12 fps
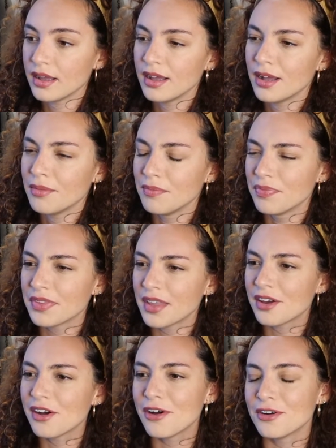
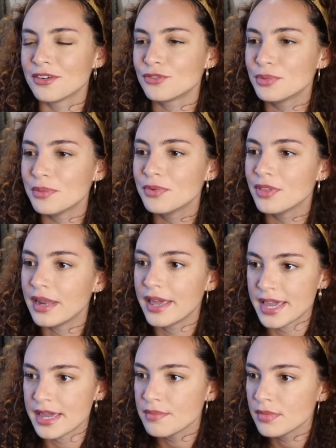I can't remember the
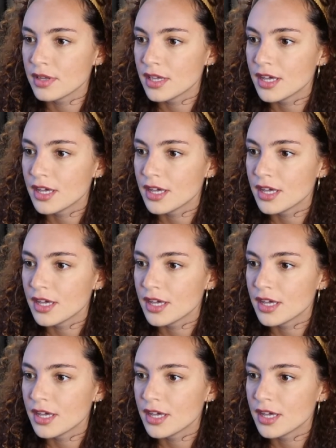name,